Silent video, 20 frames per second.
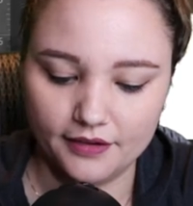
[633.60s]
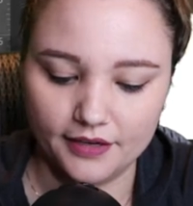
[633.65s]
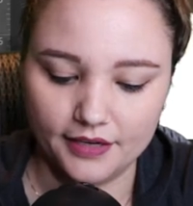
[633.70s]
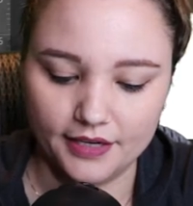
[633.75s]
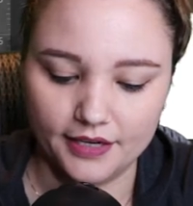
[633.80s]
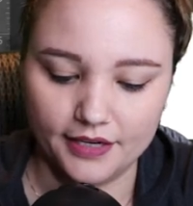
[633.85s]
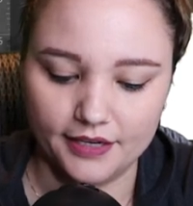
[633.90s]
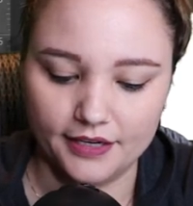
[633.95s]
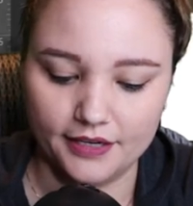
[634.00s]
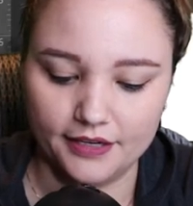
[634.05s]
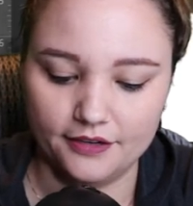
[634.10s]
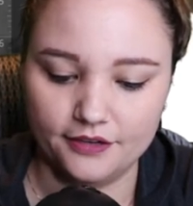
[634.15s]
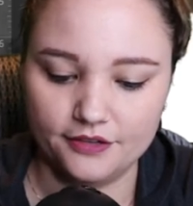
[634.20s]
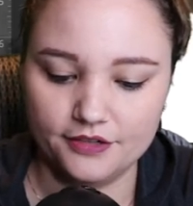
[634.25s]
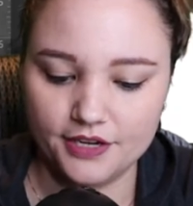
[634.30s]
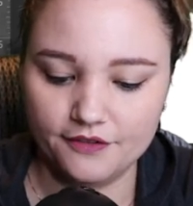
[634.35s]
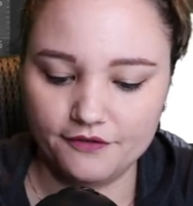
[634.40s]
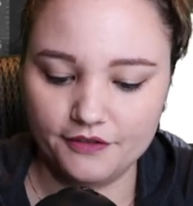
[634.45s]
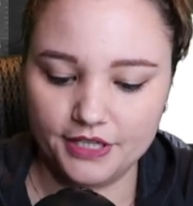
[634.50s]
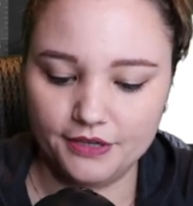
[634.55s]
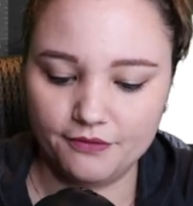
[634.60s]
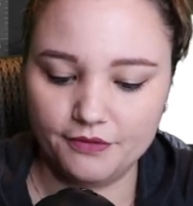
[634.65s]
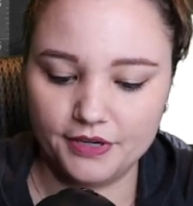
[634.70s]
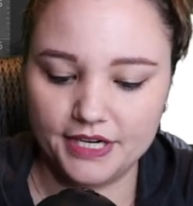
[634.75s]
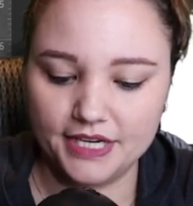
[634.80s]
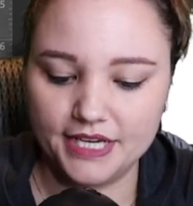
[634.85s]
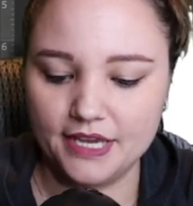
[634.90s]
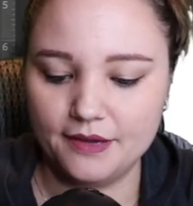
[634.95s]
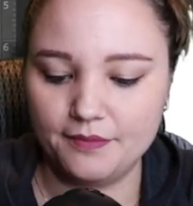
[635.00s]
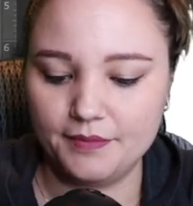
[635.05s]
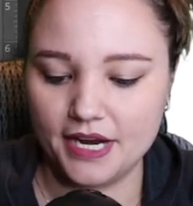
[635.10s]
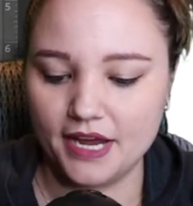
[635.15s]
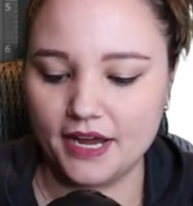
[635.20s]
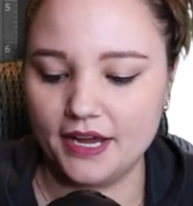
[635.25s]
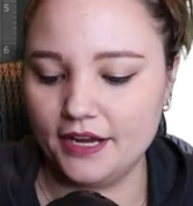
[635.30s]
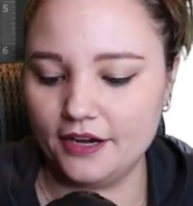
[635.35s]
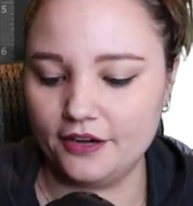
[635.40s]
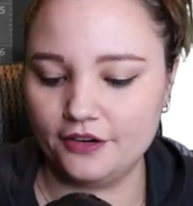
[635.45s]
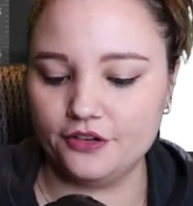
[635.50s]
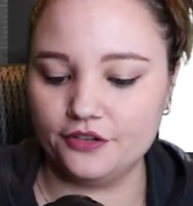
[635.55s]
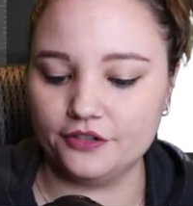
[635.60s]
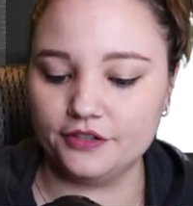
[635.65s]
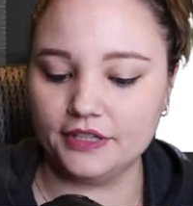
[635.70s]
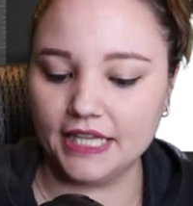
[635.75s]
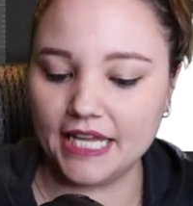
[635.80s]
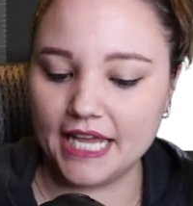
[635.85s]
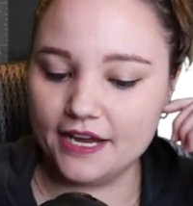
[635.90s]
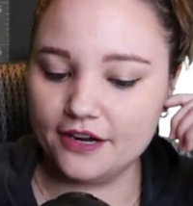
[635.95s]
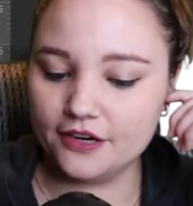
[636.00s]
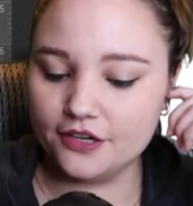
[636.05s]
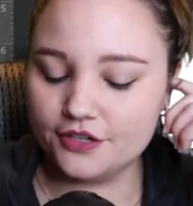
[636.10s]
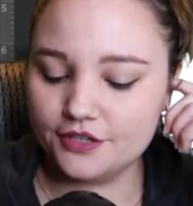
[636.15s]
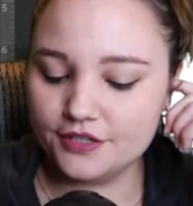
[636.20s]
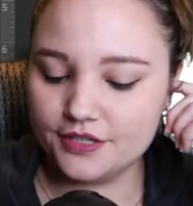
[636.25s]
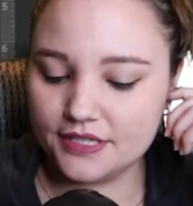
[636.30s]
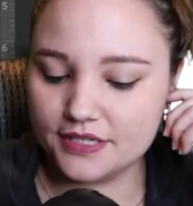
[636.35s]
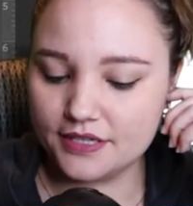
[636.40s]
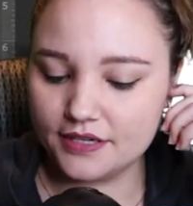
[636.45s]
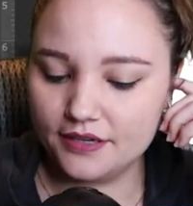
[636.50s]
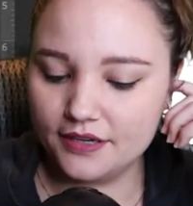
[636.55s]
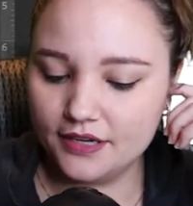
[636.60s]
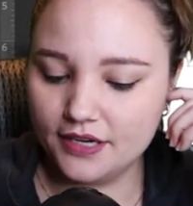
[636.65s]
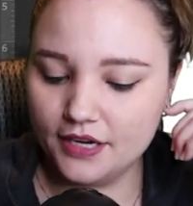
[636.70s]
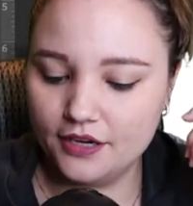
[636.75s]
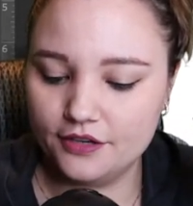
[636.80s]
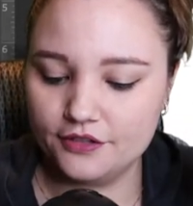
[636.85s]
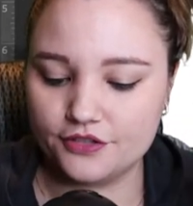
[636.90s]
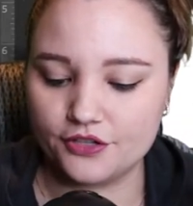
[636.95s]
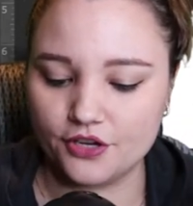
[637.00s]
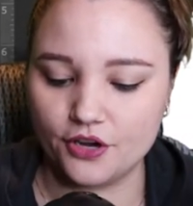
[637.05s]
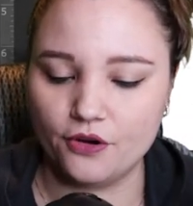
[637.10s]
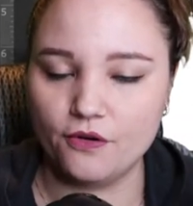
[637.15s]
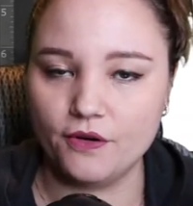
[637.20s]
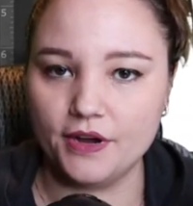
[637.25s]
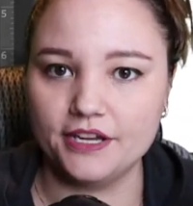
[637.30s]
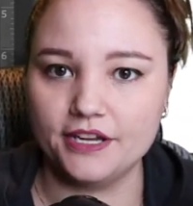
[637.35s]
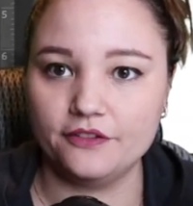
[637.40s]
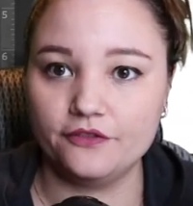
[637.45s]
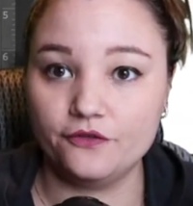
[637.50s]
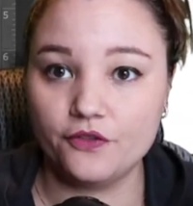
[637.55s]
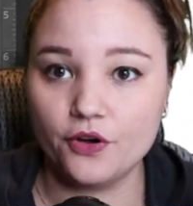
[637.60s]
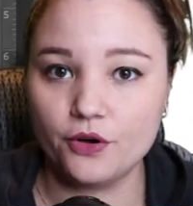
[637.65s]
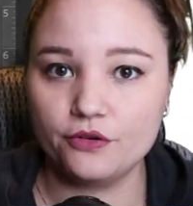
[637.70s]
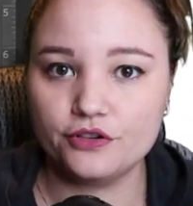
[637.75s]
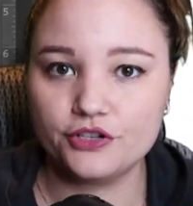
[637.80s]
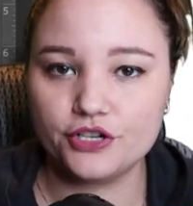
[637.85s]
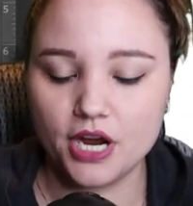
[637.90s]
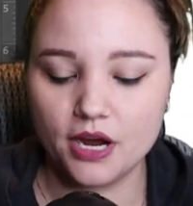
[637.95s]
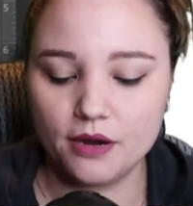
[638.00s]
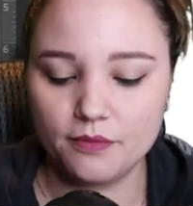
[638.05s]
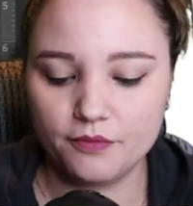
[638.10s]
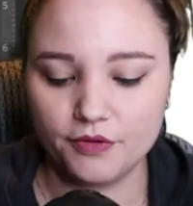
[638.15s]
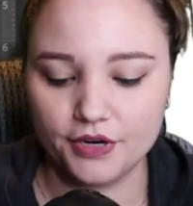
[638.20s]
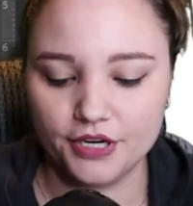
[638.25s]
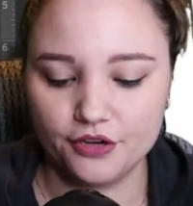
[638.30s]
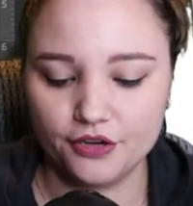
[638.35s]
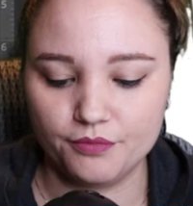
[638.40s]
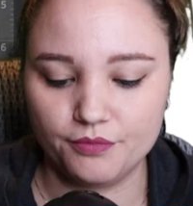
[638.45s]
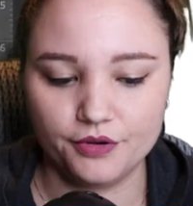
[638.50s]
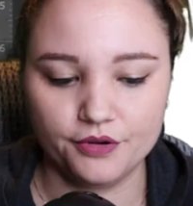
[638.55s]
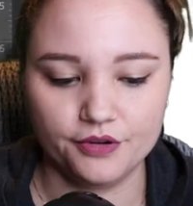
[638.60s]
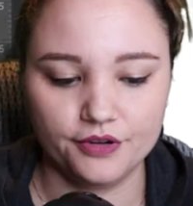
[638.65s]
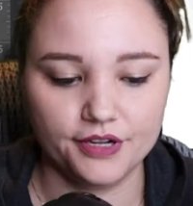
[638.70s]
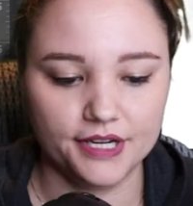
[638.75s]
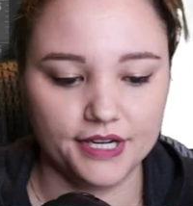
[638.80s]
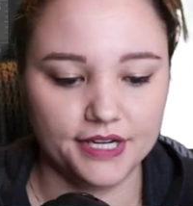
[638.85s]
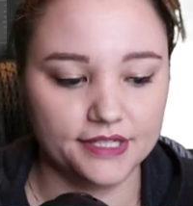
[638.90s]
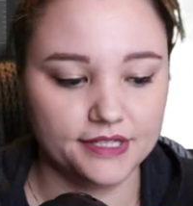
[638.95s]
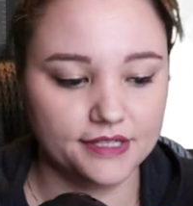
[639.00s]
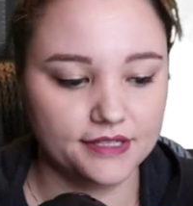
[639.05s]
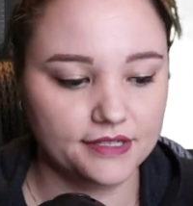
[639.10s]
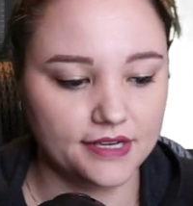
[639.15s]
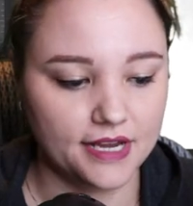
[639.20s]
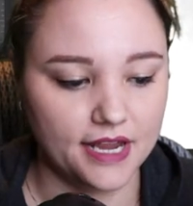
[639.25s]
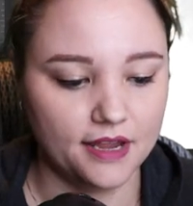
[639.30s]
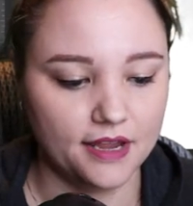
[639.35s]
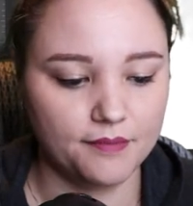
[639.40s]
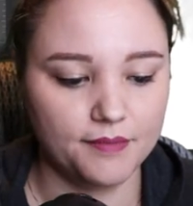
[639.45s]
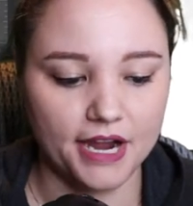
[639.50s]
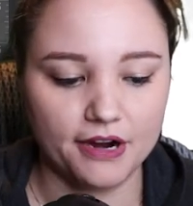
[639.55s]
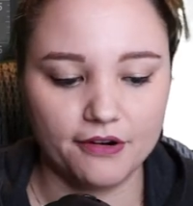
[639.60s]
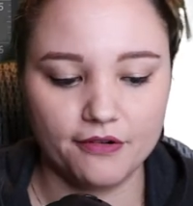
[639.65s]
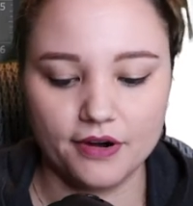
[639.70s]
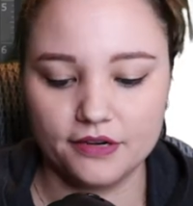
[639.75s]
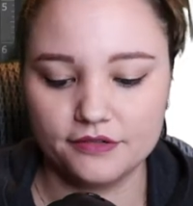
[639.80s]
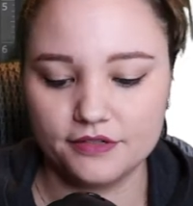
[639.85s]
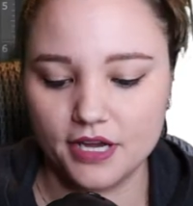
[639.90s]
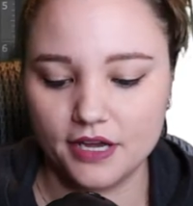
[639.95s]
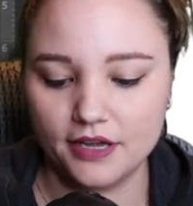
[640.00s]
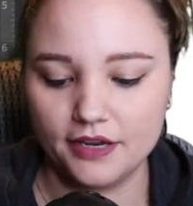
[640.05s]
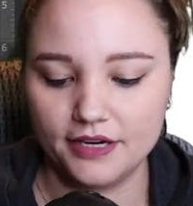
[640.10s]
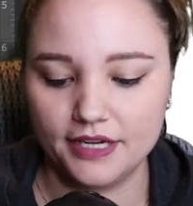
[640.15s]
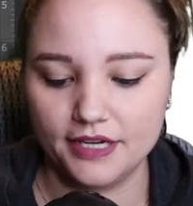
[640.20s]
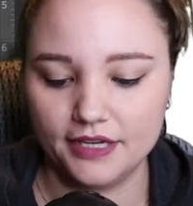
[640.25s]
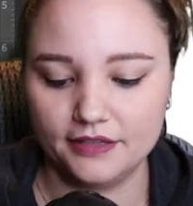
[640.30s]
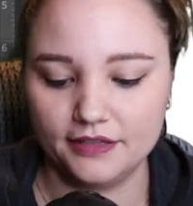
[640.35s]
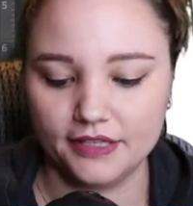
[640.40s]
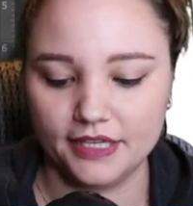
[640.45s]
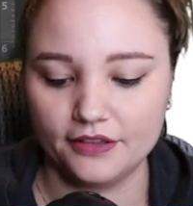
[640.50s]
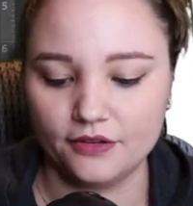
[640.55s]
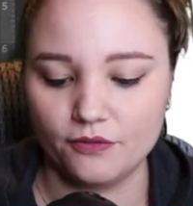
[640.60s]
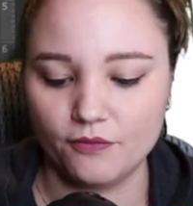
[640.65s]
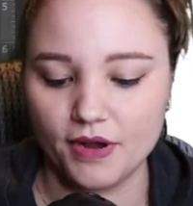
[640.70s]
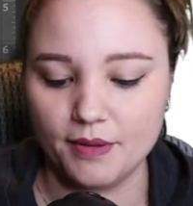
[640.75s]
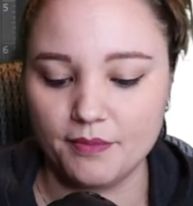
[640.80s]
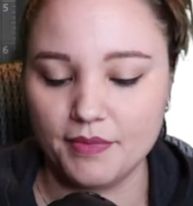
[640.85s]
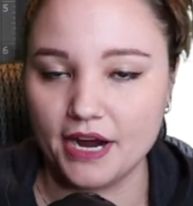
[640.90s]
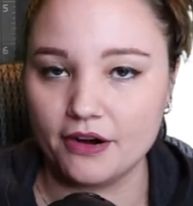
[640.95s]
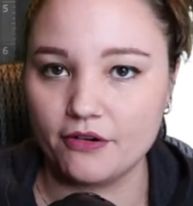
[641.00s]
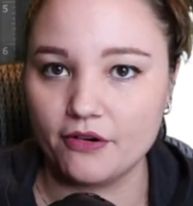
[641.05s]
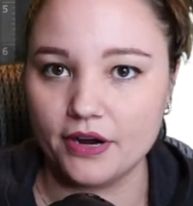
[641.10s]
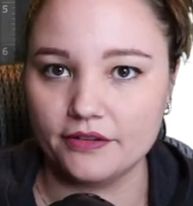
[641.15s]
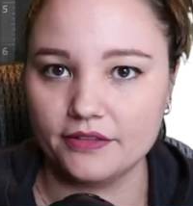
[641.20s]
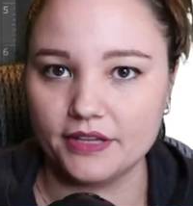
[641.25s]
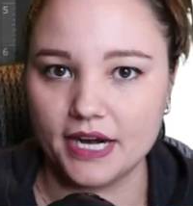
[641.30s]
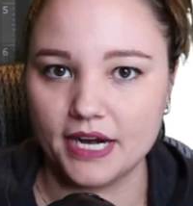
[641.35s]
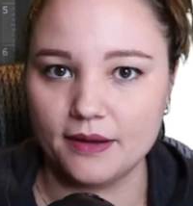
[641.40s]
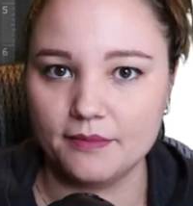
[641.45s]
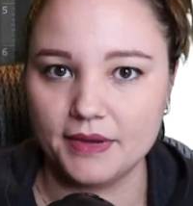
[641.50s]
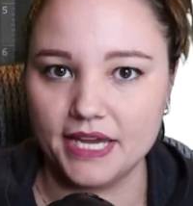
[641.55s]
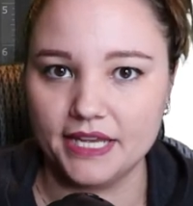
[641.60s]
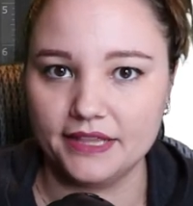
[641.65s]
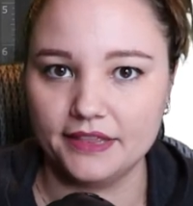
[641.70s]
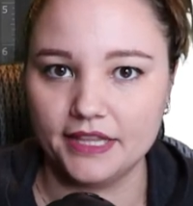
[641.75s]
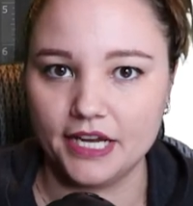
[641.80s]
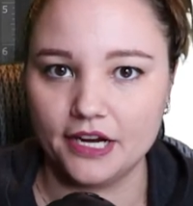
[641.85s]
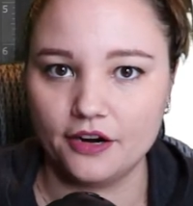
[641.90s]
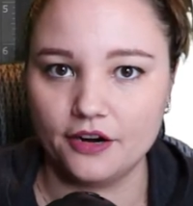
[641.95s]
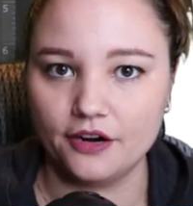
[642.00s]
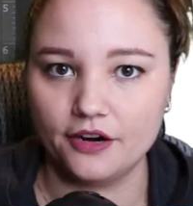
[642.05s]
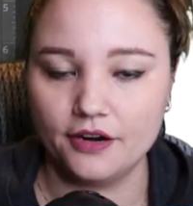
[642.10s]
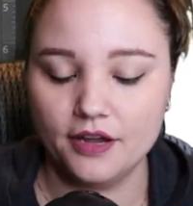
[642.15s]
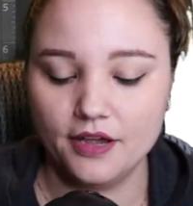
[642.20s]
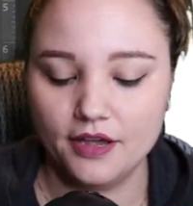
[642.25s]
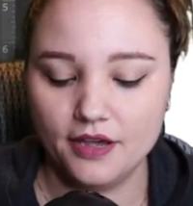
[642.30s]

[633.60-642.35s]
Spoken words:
And you definitely want to keep an eye on your layers. So in Photoshop, when you put a background on it, like the white background that I made there,